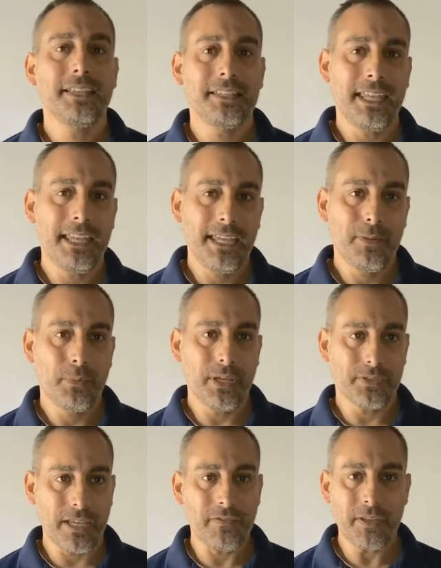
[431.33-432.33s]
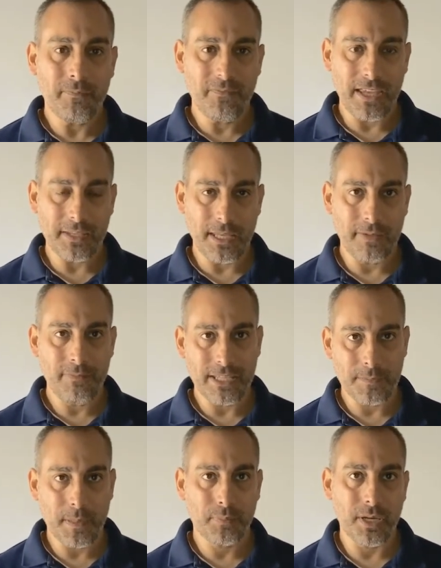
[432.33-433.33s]
And we also have the
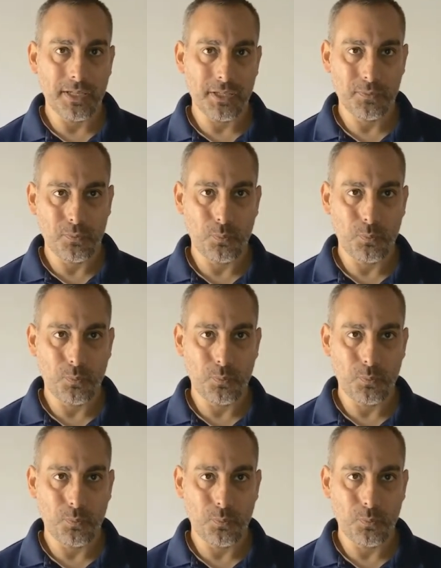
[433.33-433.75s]
investment products,